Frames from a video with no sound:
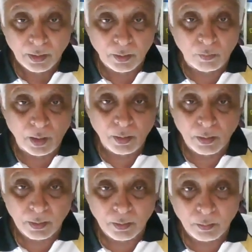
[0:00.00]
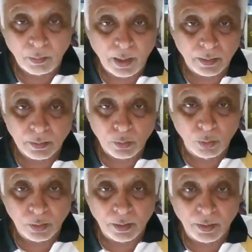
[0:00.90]
So one batter
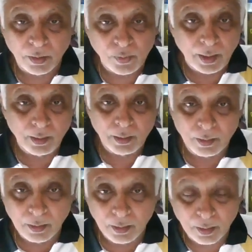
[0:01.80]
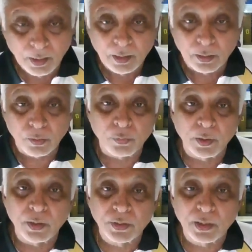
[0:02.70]
scored 35 and the other
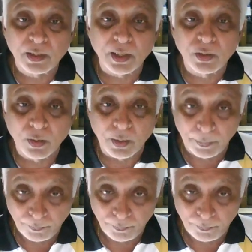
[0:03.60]
finishes the century.